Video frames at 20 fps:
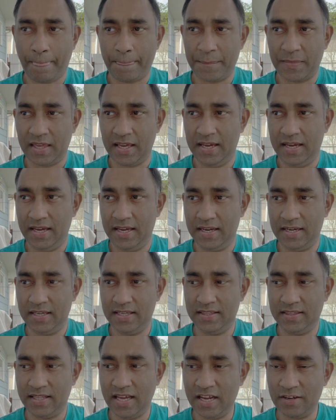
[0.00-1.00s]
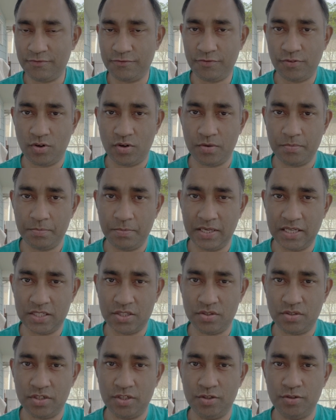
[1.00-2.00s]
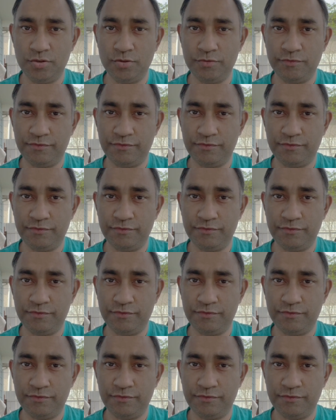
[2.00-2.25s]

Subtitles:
And in that form, make sure you